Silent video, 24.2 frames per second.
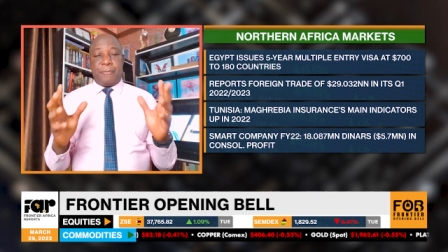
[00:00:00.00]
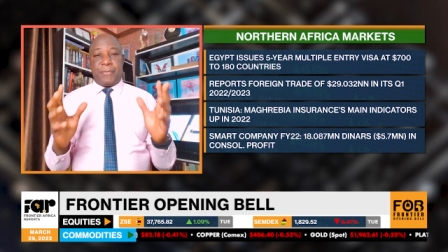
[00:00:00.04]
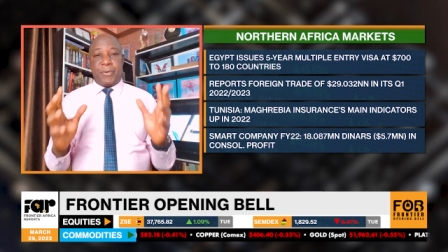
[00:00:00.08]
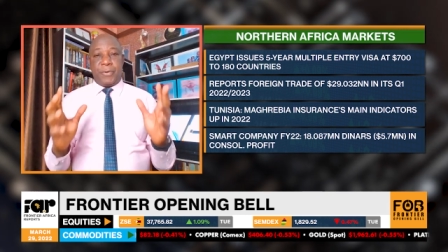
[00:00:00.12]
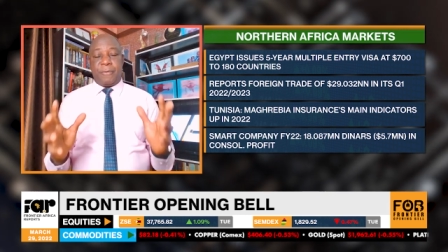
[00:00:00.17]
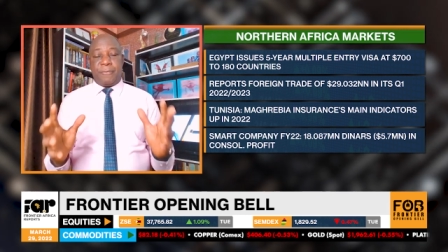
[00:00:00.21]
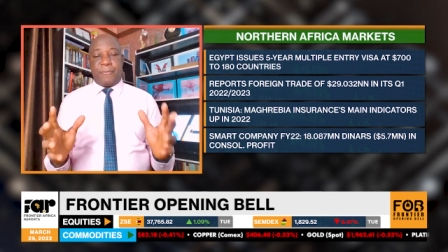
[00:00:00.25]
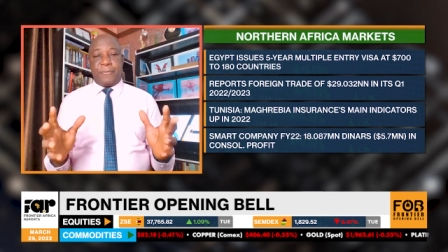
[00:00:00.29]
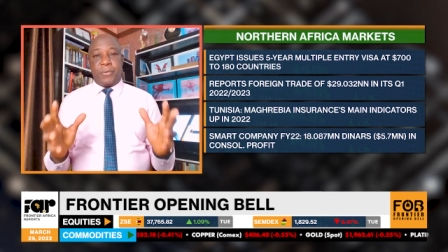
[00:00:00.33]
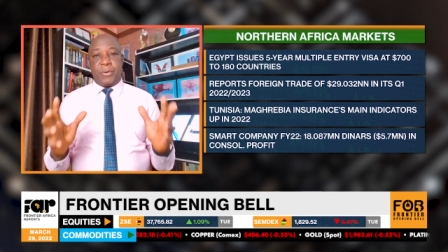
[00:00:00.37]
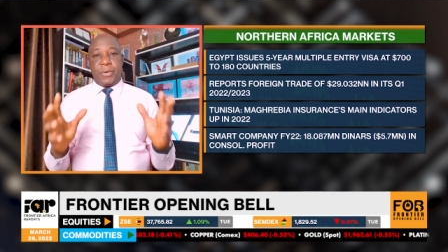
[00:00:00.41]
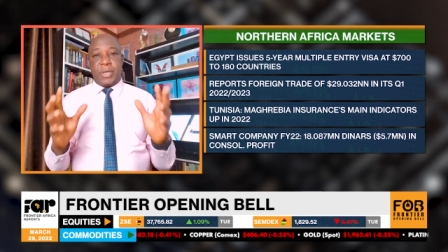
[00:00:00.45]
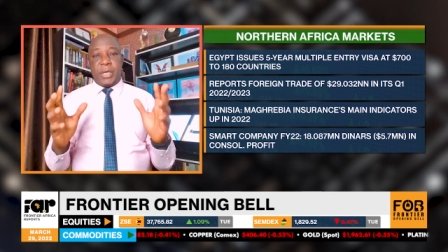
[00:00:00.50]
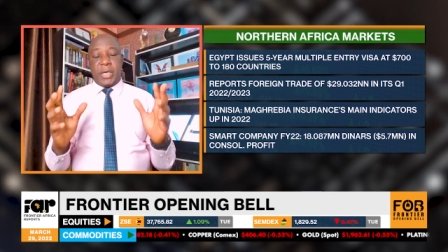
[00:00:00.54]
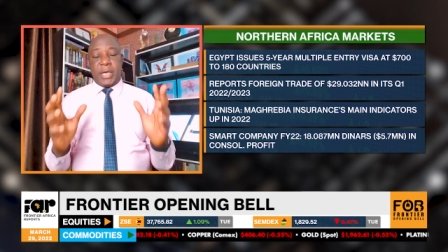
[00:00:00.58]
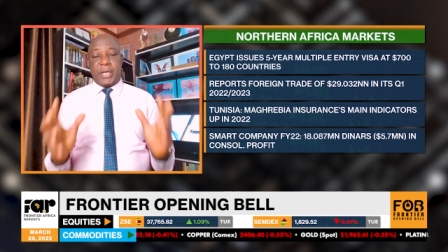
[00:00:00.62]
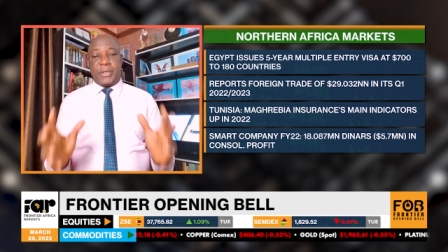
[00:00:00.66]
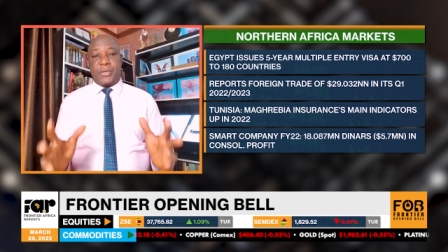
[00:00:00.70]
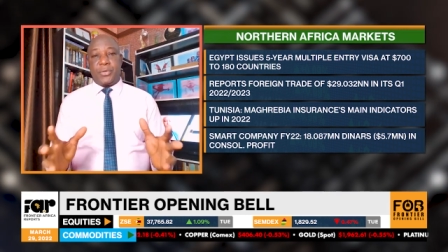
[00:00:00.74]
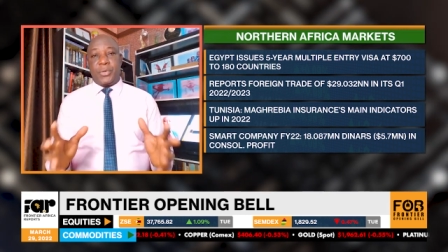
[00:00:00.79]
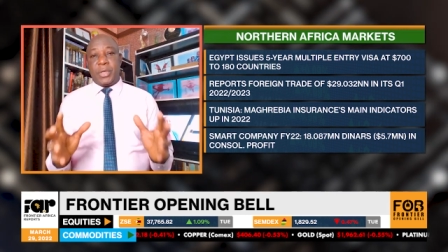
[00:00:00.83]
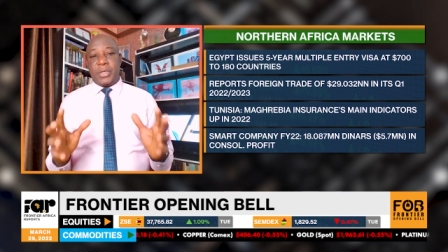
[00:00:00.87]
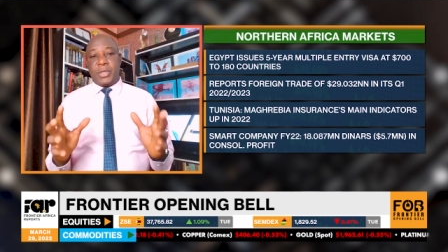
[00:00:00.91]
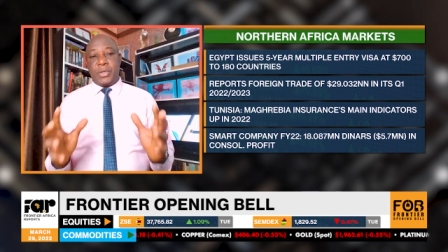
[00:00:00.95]
for the full
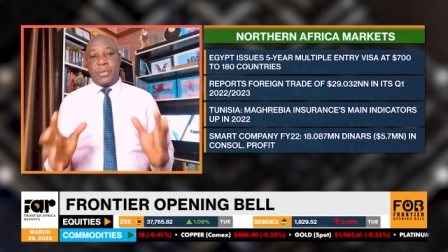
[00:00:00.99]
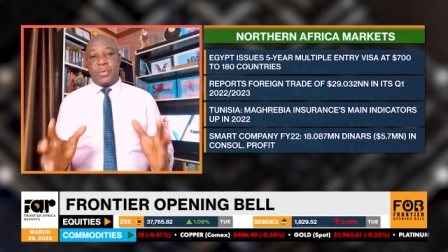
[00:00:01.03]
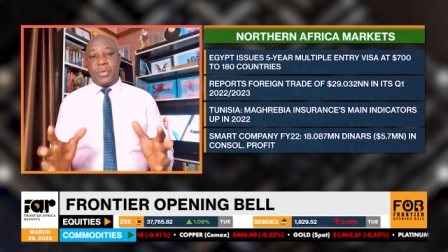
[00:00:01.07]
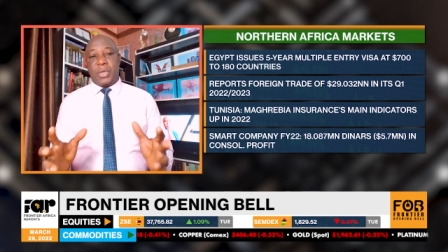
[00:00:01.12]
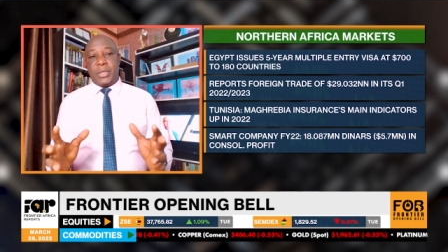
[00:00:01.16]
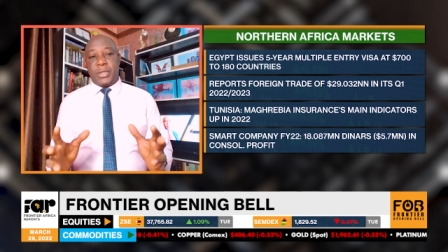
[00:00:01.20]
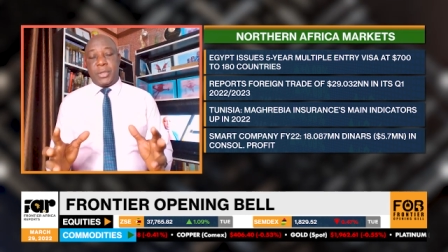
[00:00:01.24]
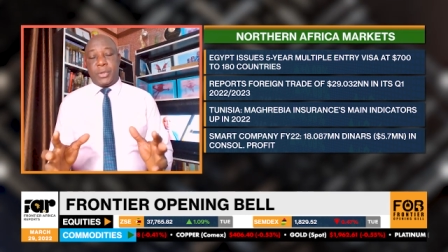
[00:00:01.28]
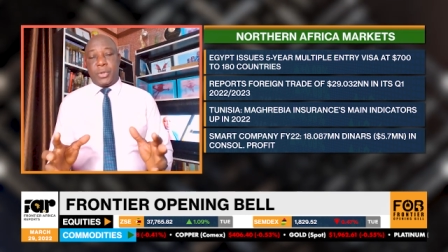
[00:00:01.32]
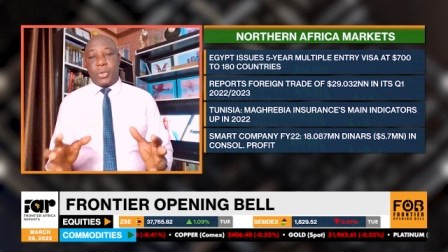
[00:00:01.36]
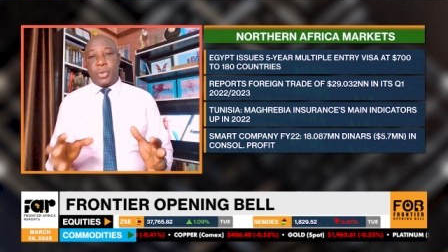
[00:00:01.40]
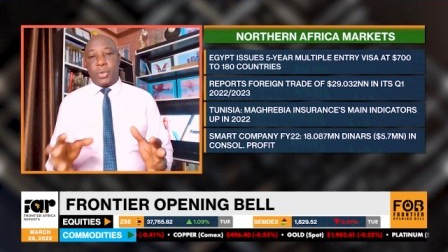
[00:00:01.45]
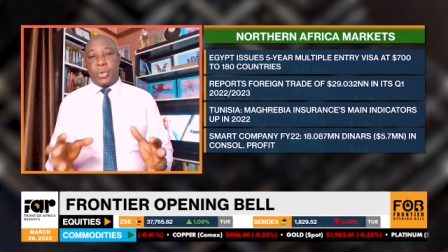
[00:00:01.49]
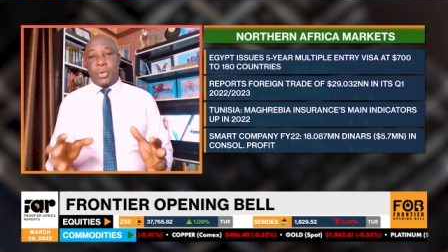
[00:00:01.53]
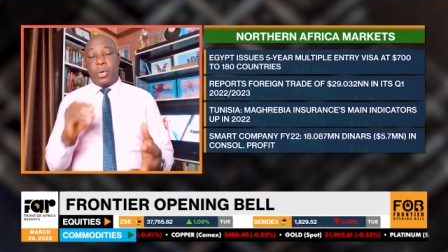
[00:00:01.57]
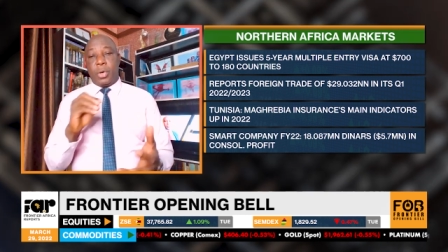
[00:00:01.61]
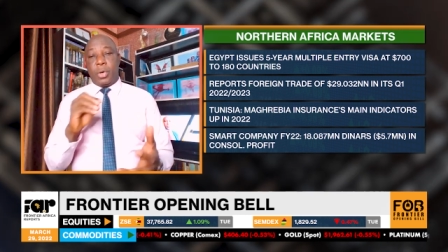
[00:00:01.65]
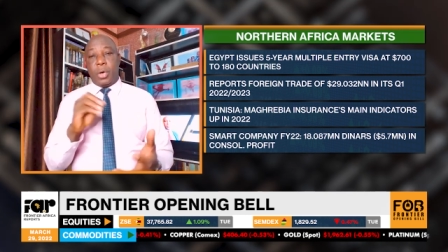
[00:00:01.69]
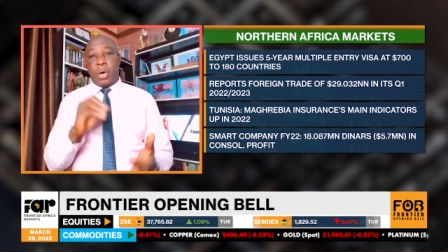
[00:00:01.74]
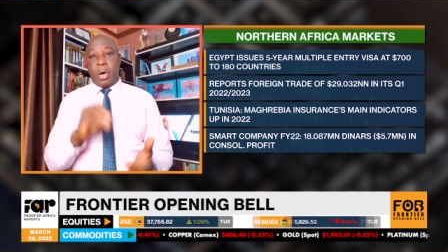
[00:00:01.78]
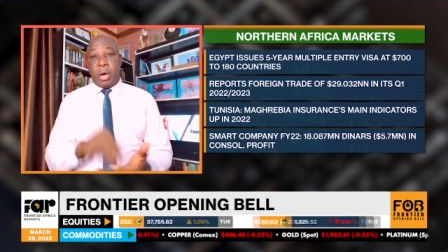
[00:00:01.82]
year 2022